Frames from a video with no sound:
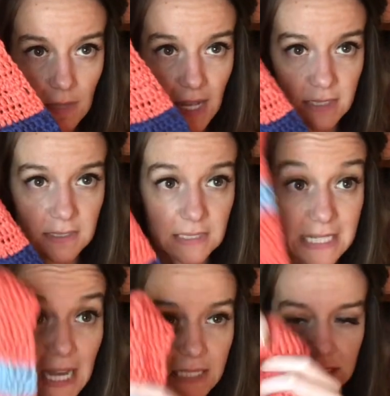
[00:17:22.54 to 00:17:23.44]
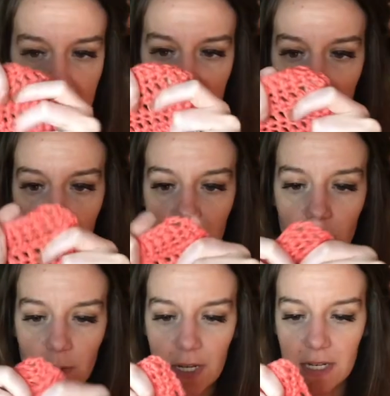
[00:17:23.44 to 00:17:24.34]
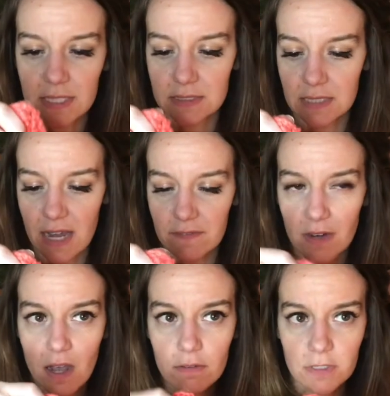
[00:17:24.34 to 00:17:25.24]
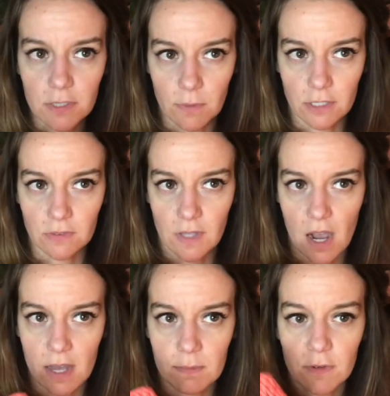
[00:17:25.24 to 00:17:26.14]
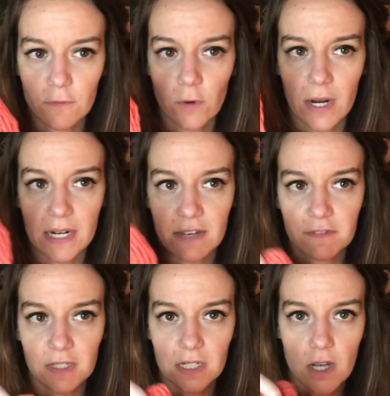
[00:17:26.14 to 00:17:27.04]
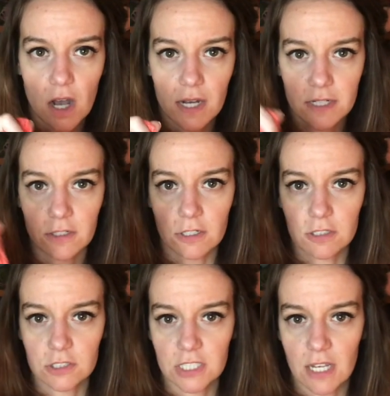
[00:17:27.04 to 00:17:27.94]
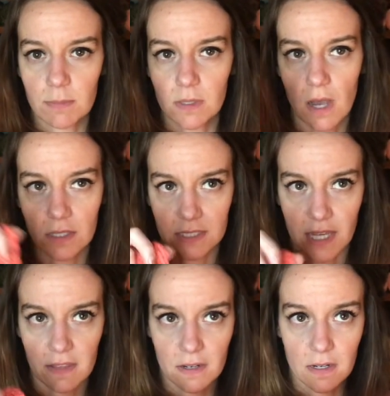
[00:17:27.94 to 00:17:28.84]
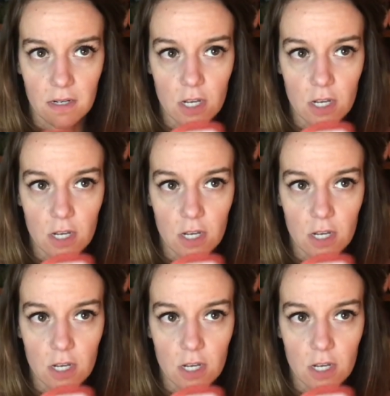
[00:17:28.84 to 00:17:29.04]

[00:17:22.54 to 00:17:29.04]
It's nice, it's lightweight. I've not really worked with cotton before, and I feel like cotton and crochet belong together.